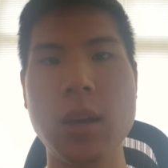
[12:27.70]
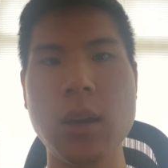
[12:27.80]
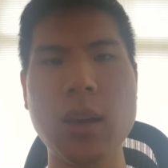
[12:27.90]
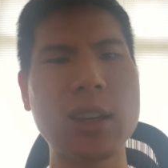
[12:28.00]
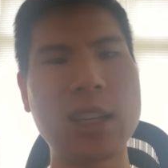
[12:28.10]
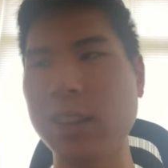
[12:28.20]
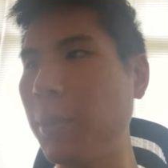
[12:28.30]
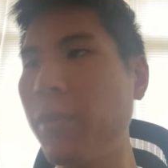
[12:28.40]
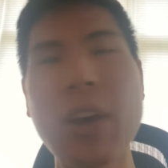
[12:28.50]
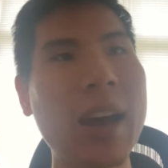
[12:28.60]
and get
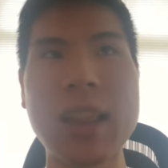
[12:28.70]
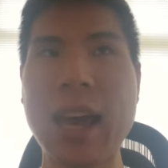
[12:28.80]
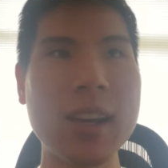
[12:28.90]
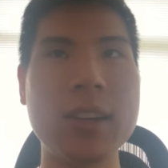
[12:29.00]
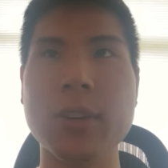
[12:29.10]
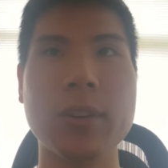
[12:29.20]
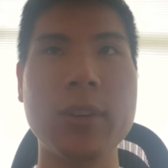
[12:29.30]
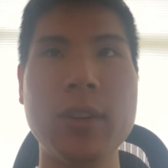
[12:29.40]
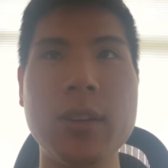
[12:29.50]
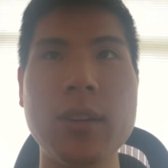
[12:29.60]
them the hell out of here
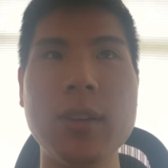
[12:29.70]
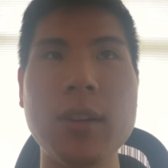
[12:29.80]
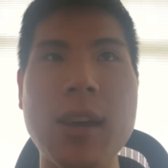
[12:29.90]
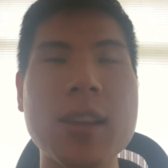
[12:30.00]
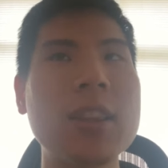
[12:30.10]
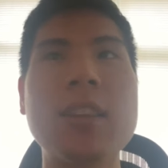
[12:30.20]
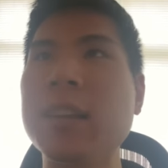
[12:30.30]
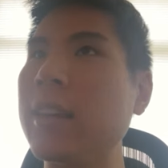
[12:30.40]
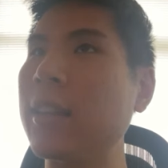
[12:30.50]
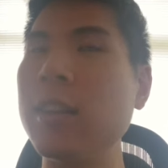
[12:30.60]
and
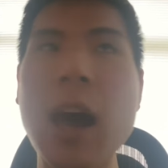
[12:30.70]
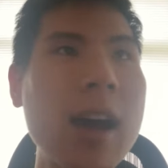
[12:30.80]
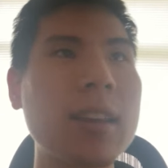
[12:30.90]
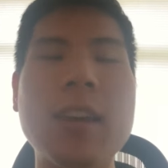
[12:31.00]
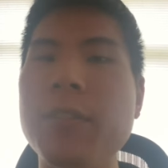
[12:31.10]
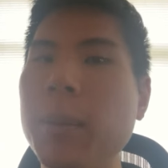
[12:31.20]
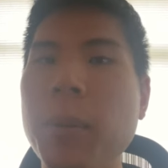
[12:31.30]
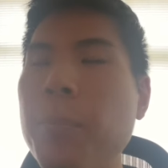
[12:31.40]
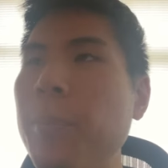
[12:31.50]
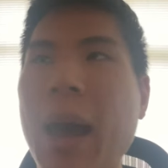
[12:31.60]
not give them the
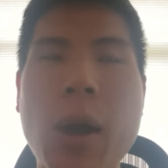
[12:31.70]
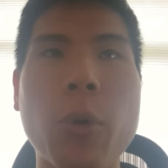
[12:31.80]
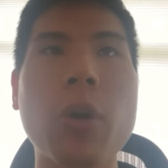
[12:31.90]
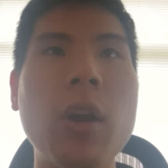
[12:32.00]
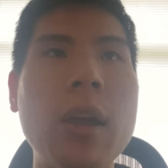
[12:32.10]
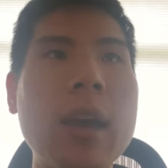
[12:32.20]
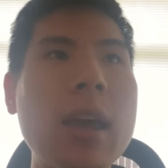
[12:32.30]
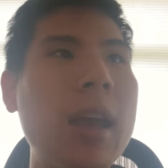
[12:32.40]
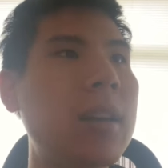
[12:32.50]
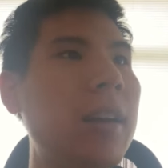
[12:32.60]
power.
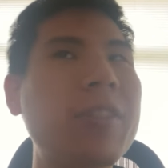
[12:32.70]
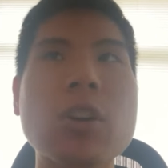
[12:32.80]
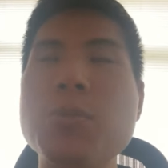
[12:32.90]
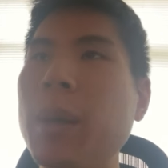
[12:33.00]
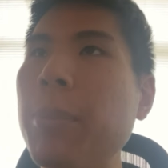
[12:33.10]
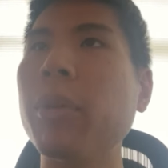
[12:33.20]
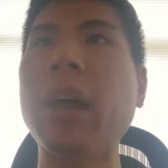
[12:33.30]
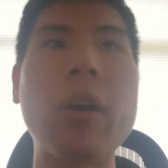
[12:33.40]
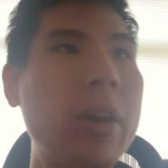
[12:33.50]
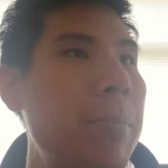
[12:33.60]
And if there's people that
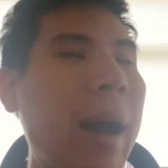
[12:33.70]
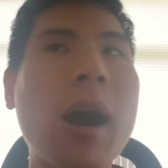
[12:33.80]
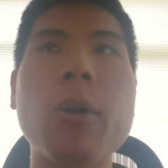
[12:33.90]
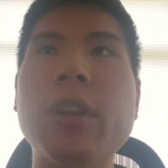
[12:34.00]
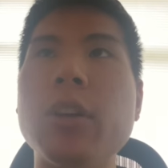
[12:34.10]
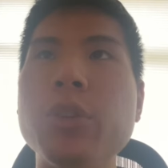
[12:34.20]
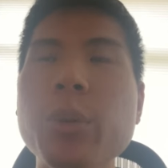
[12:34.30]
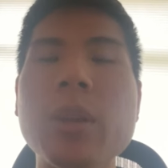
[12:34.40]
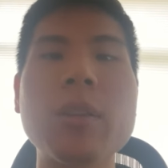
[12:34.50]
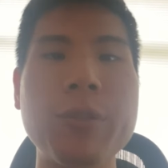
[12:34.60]
are in power that are
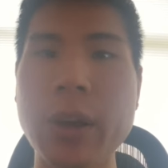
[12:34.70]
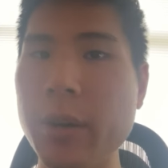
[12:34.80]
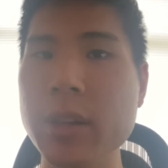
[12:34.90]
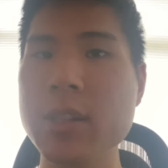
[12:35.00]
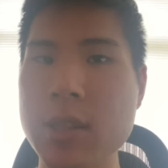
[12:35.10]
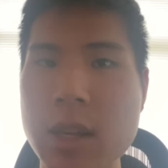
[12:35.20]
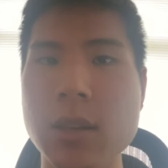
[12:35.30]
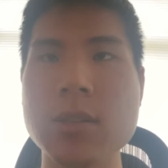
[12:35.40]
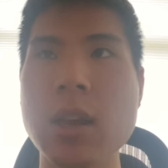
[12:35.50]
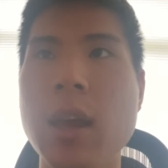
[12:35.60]
doing nefarious
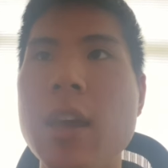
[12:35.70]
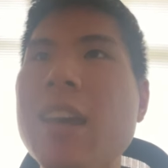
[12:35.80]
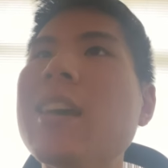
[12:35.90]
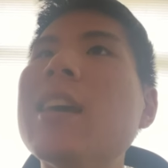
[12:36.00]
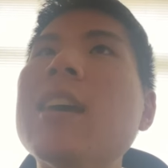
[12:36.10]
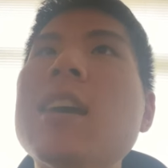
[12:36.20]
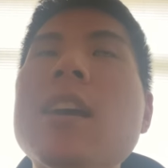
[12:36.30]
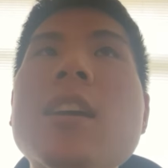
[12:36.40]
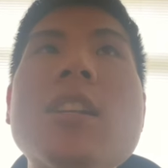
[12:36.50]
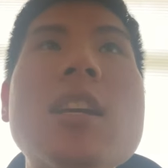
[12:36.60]
things,
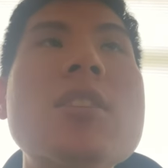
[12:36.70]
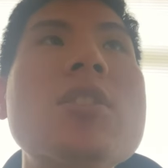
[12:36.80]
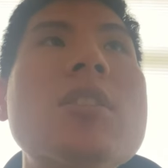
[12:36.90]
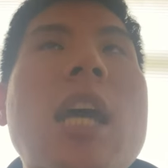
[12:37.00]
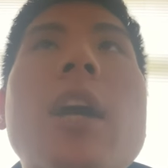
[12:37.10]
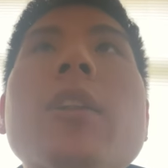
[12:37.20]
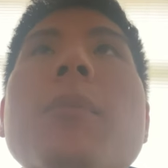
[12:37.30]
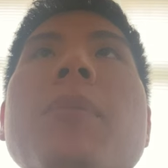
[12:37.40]
it is to tell them